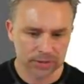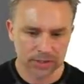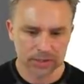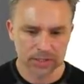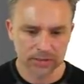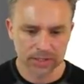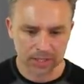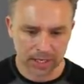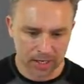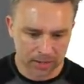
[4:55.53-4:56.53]
Don't let the
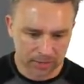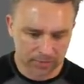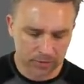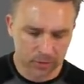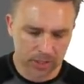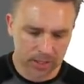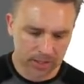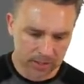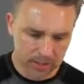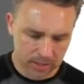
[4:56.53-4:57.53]
calendar fool you.
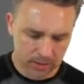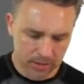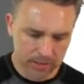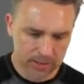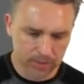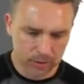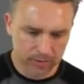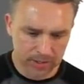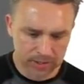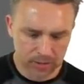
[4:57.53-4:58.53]
Let's move
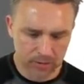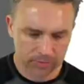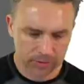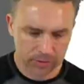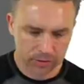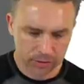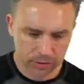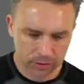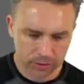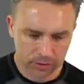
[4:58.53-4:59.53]
this over
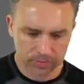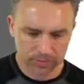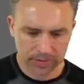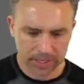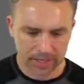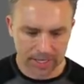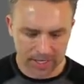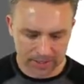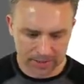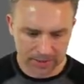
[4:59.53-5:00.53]
like
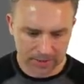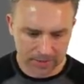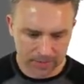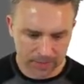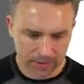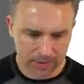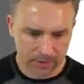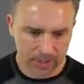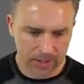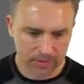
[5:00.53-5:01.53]
that. There we
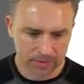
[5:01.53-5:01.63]
go.